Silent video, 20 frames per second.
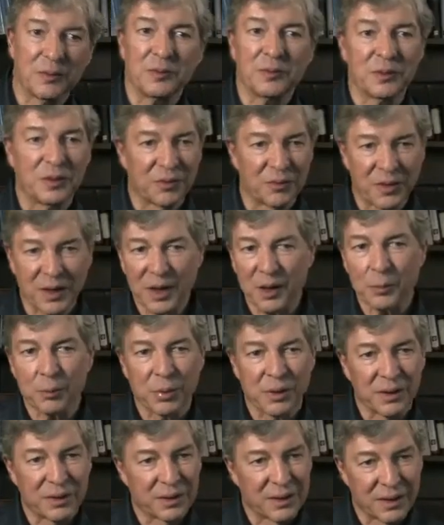develop
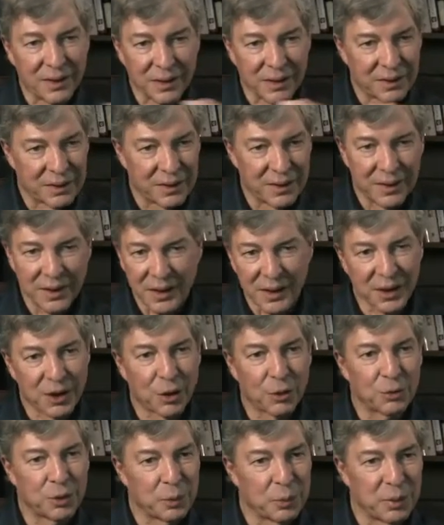a
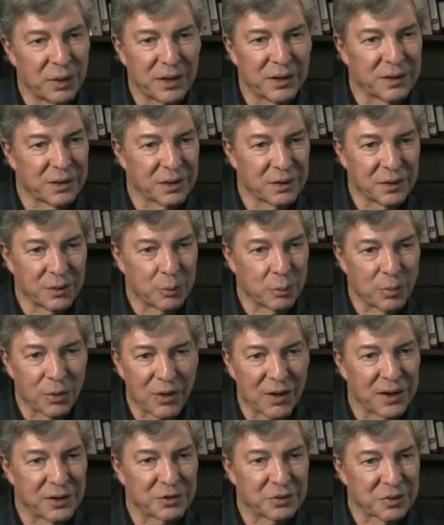codependent
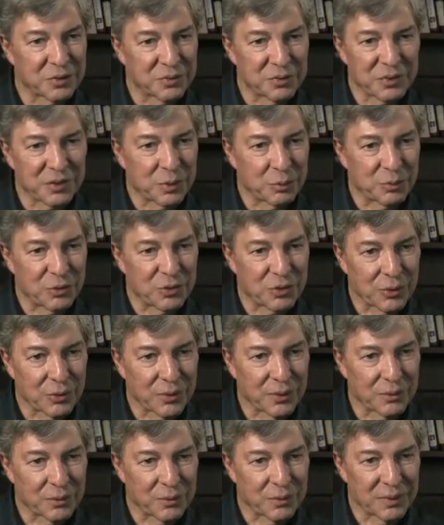embrace of some
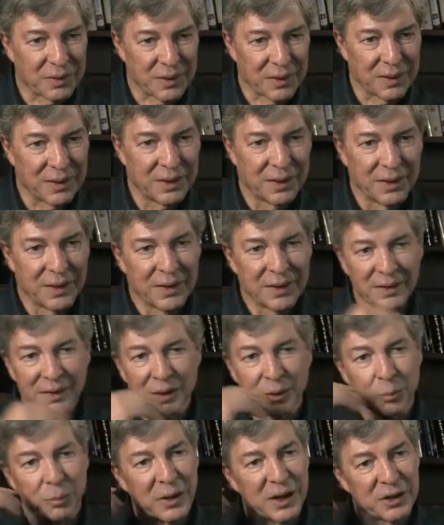sort with it
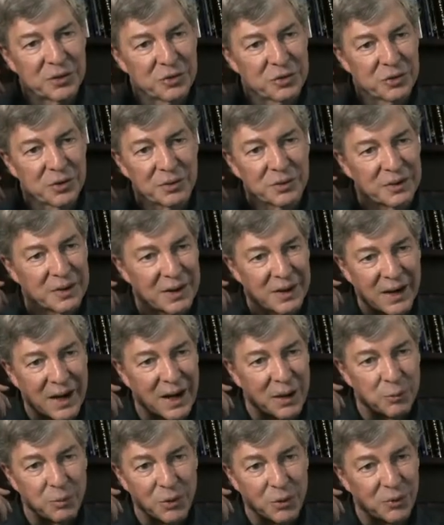that makes certain that
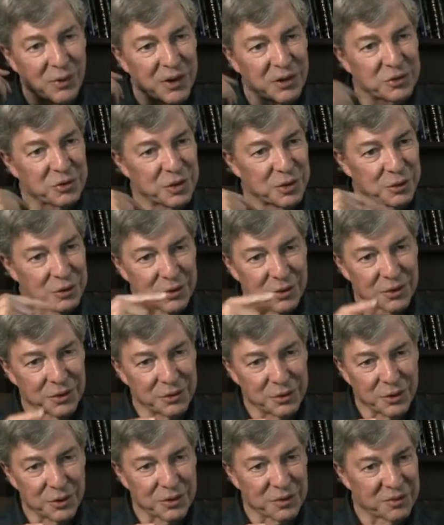I'm the rescuer and
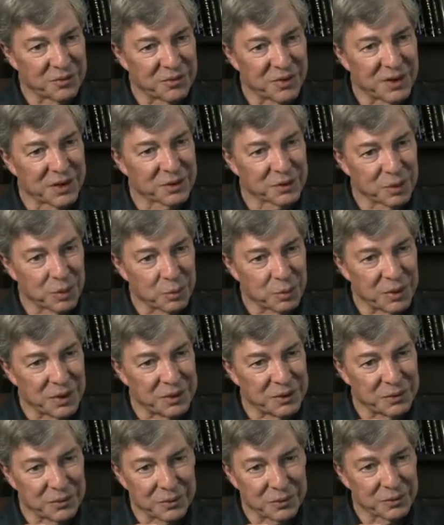you're the victim, and
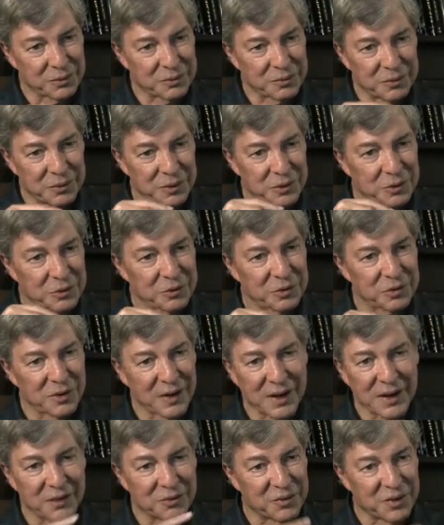you'll
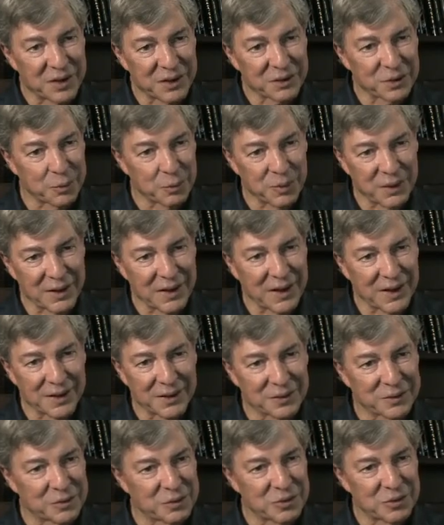stay a victim and
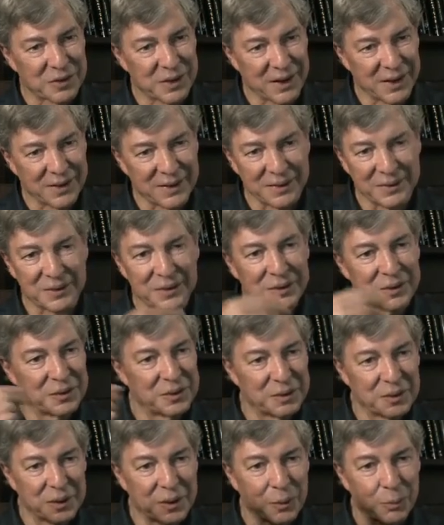I'll stay
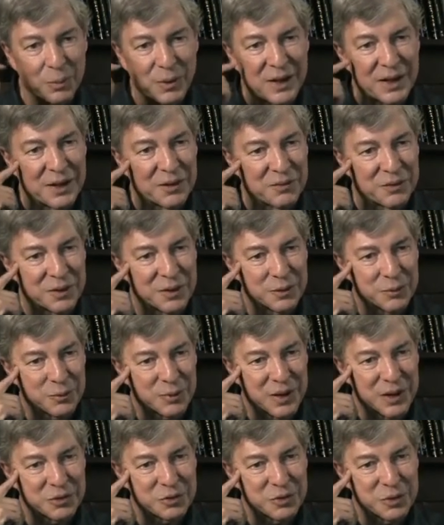a benevolent
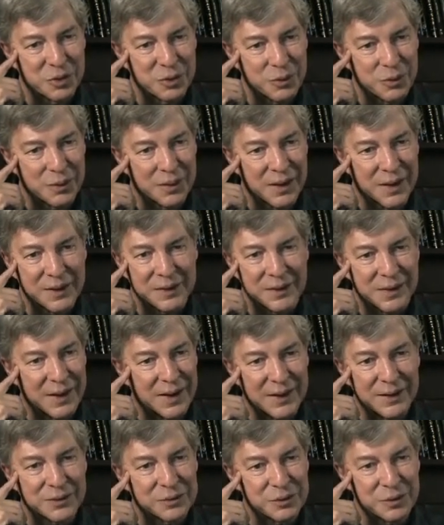rescuer.
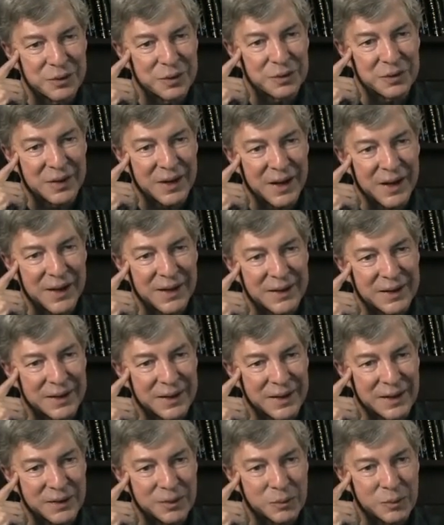I don't do that.
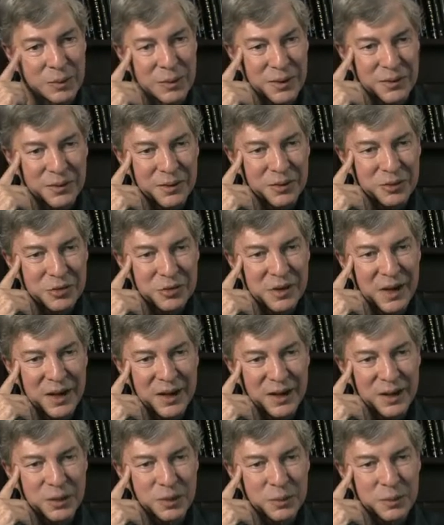The
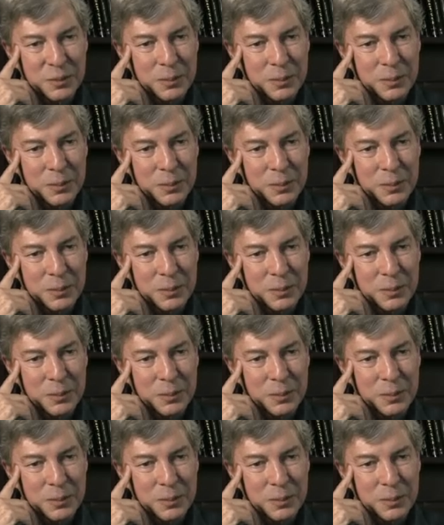second